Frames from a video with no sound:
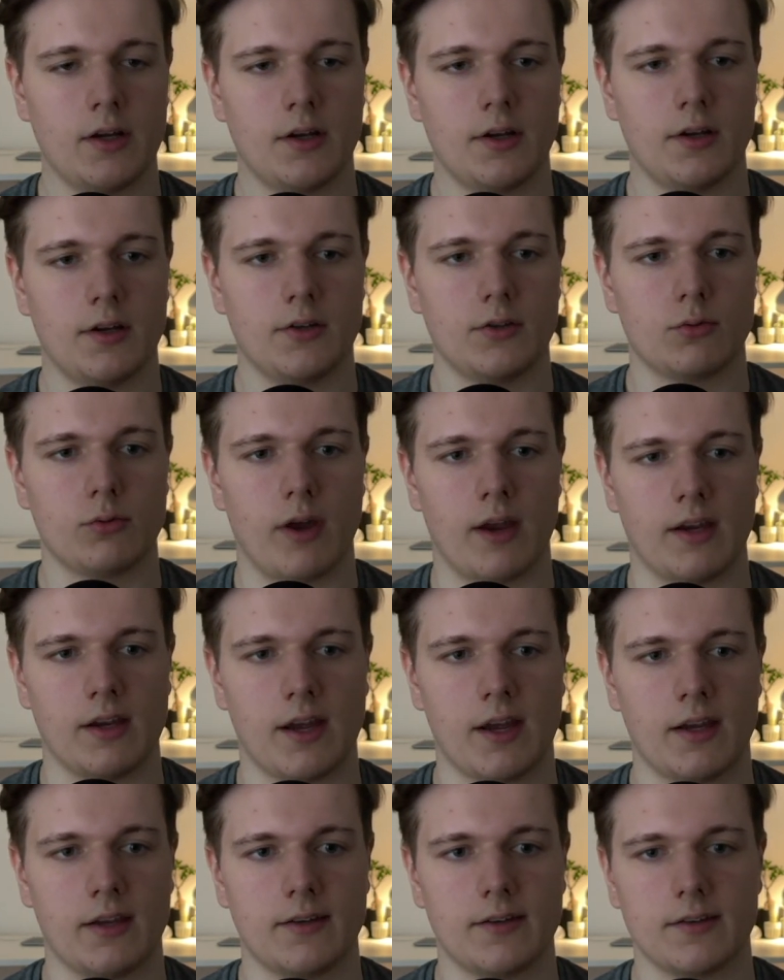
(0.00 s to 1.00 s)
to
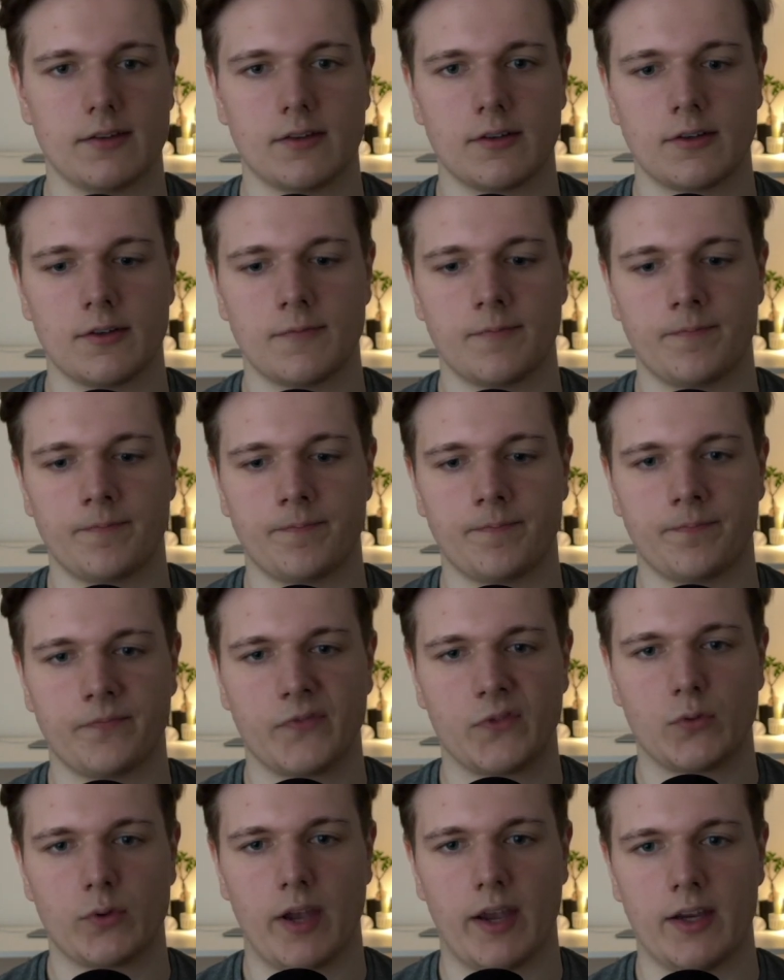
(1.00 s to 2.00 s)
a8,
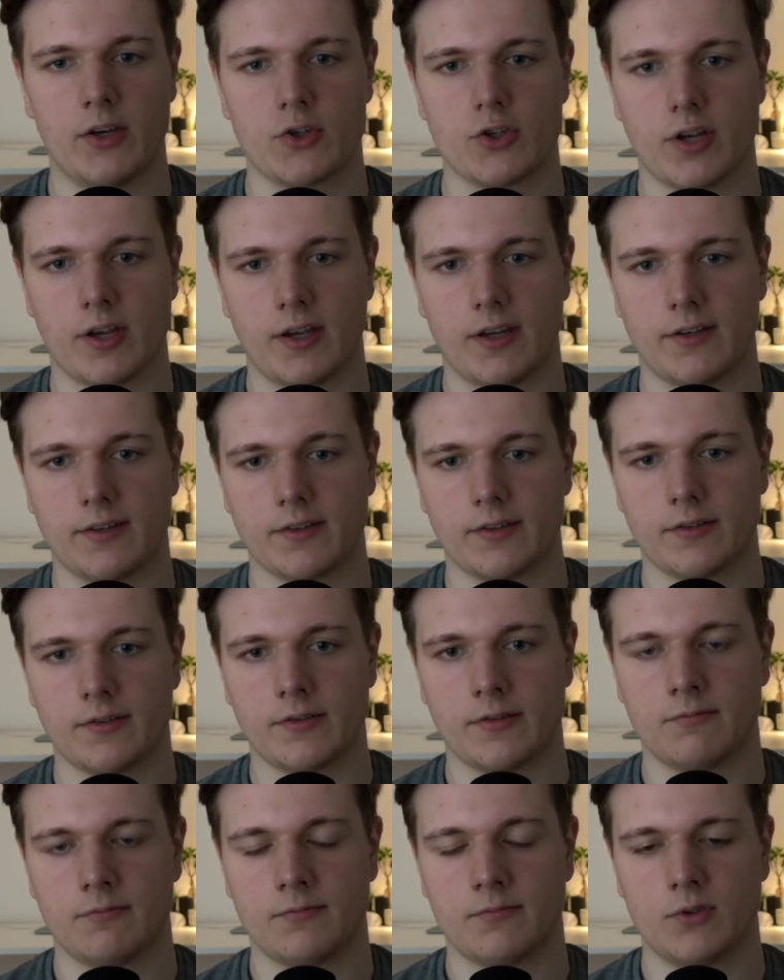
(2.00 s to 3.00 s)
to h8,
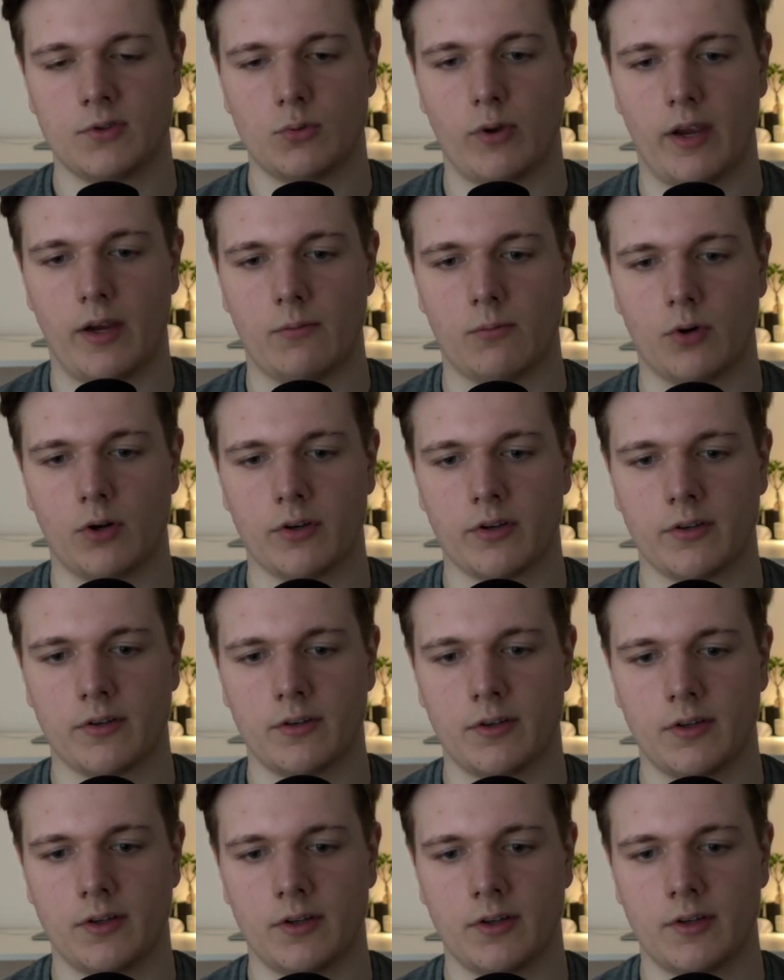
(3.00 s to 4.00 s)
to a1,
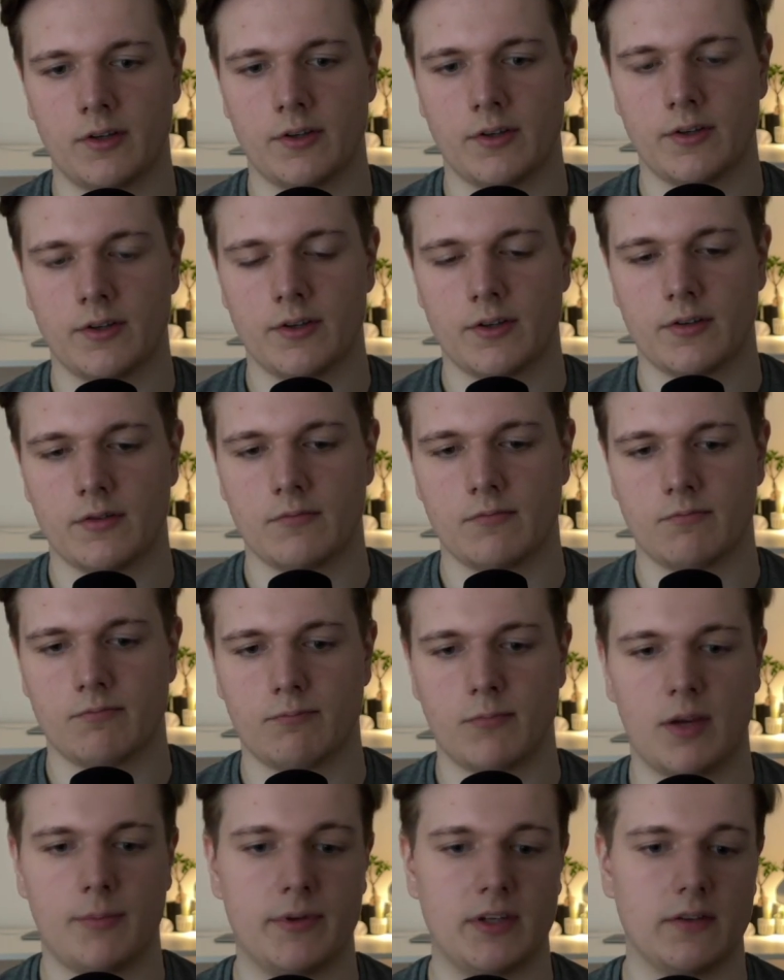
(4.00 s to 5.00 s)

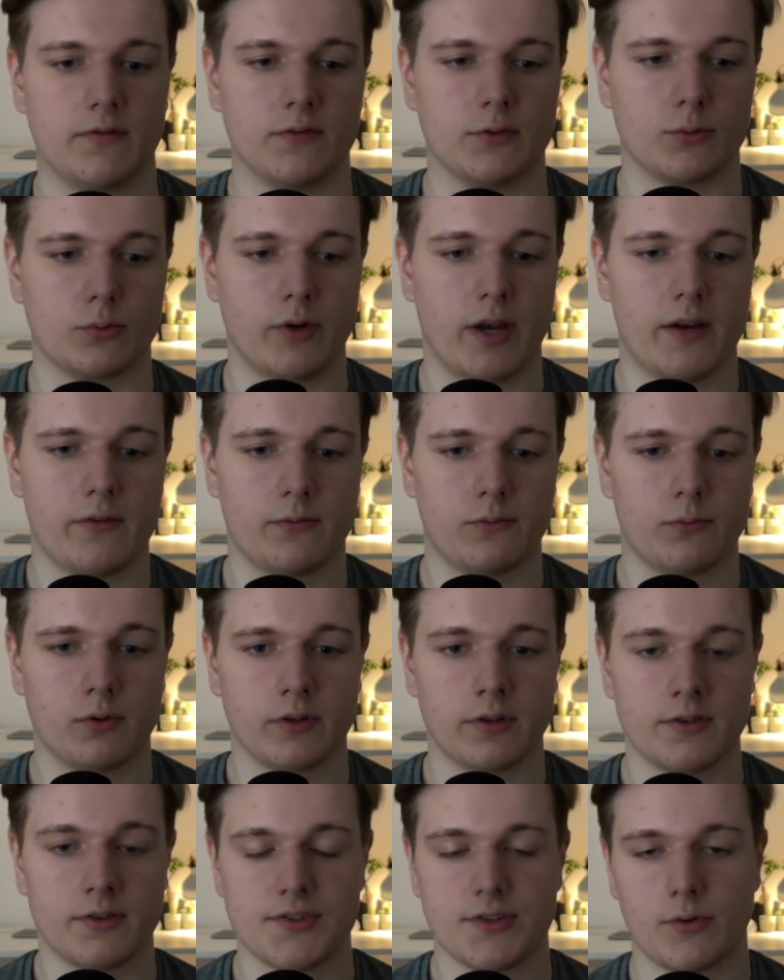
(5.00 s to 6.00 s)
maybe even to
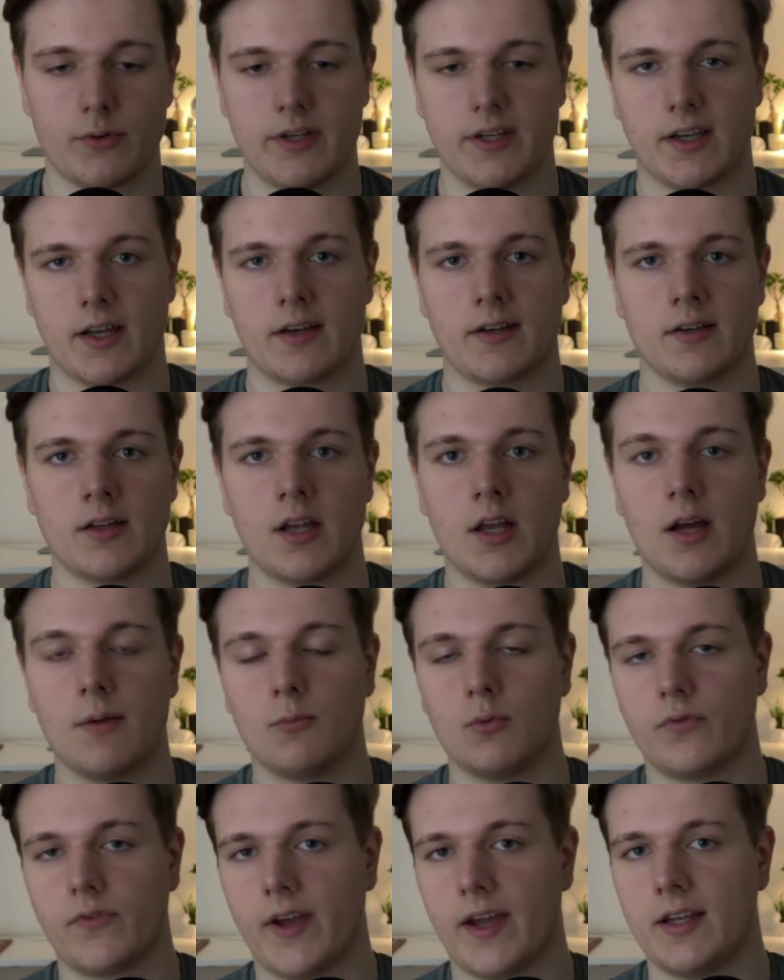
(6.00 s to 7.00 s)
f1, so he can
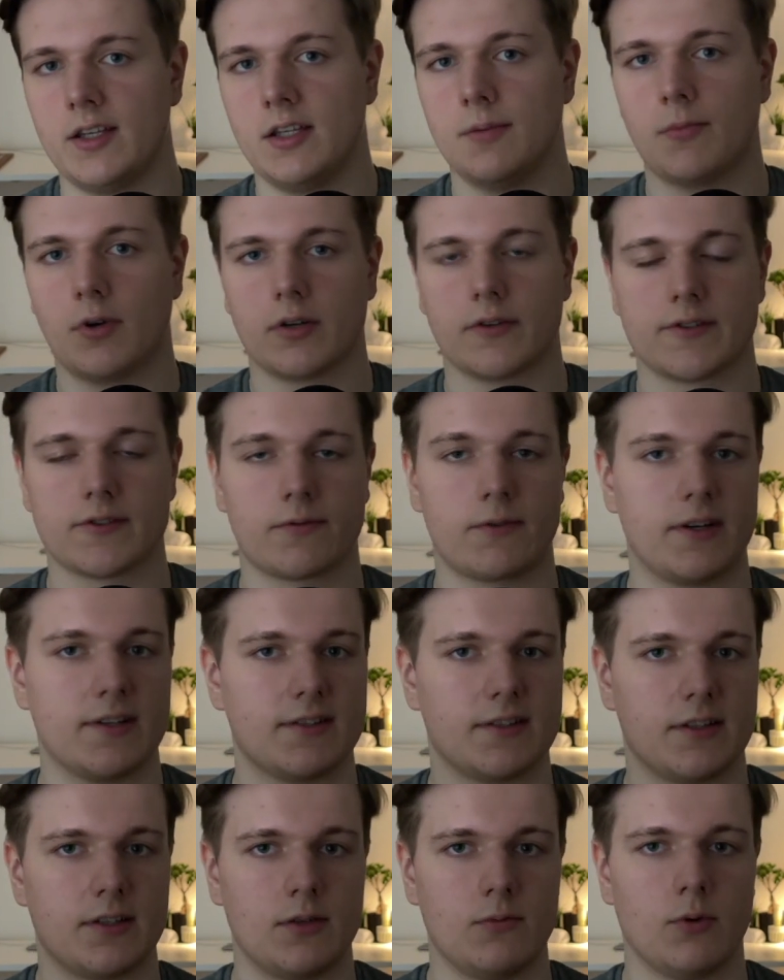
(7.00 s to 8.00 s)
move any amount of squares
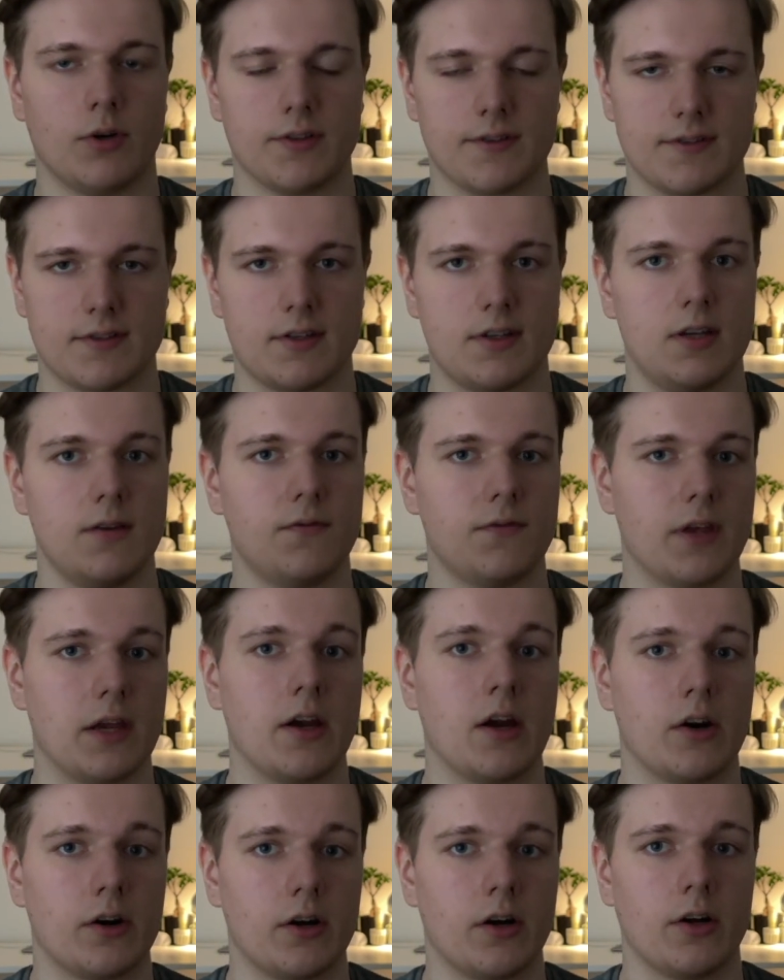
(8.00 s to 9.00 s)
that he wants if they
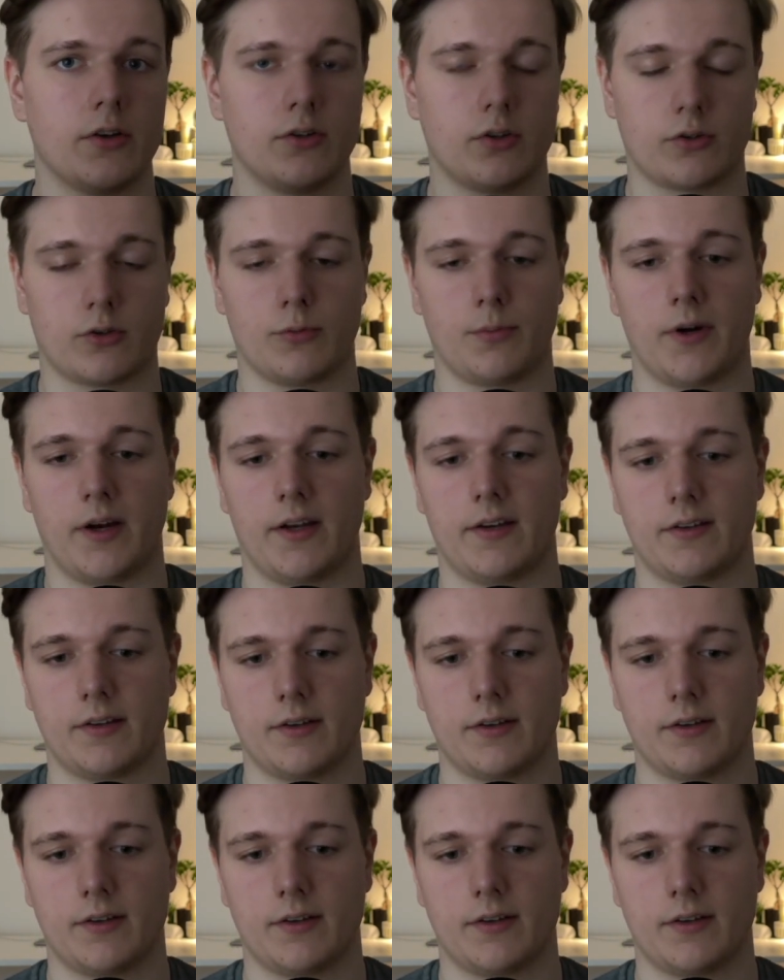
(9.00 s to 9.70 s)
are unoccupied.